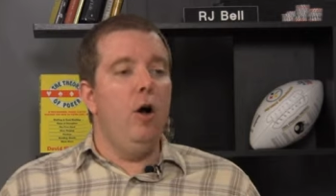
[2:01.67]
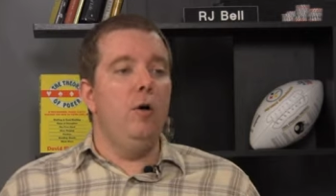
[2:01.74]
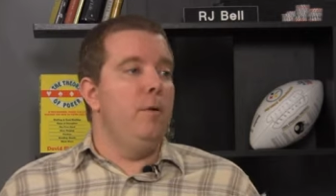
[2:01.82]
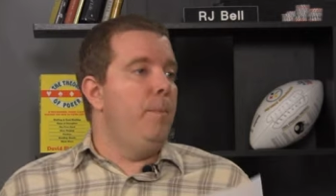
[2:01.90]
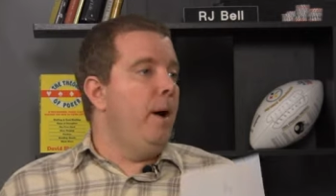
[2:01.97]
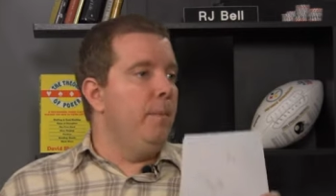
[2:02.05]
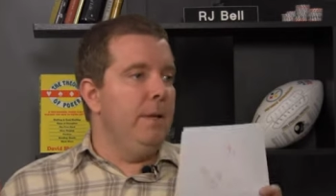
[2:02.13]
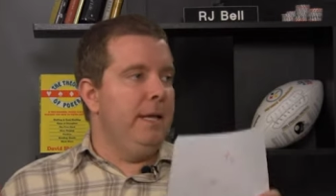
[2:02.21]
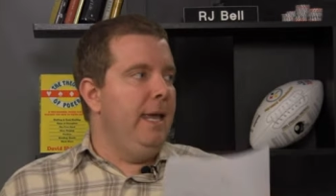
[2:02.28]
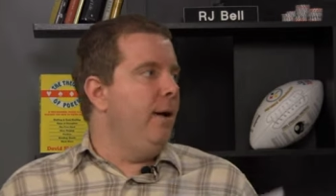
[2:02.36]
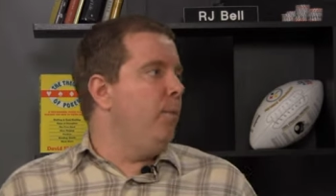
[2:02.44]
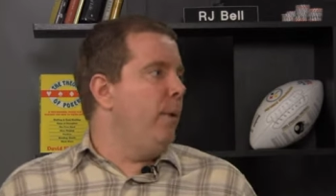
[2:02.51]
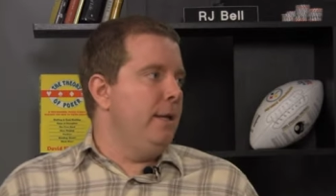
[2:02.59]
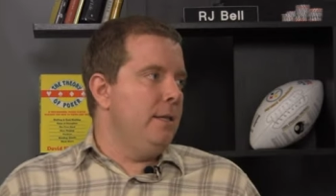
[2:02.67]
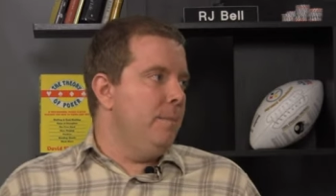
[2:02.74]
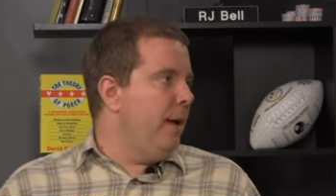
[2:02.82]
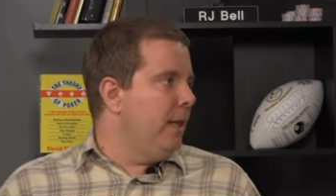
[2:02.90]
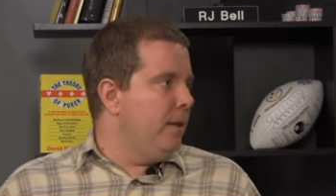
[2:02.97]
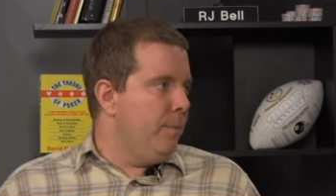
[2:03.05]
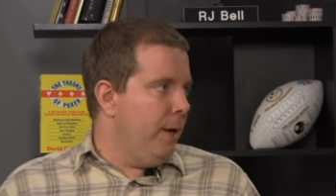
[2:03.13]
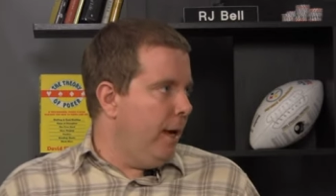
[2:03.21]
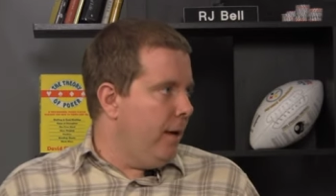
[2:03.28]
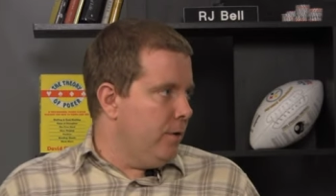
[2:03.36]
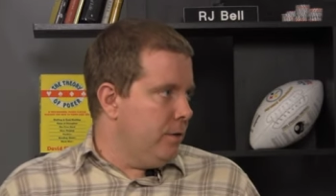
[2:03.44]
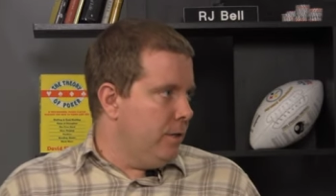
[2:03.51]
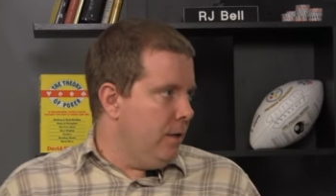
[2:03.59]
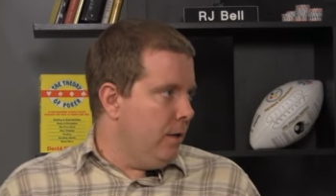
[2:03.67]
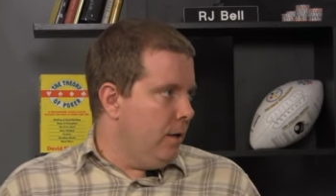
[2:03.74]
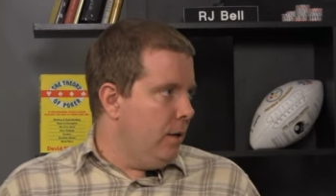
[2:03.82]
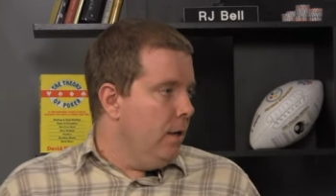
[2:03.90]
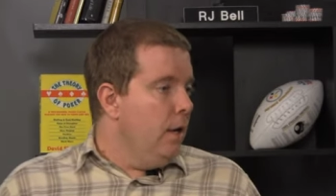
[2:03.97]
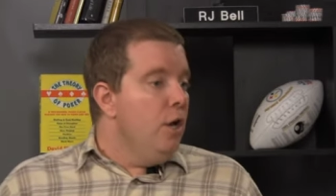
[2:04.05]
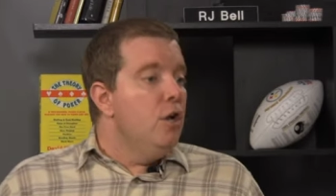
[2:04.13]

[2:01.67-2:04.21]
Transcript: oh, the public can't wait to bet the Bears here.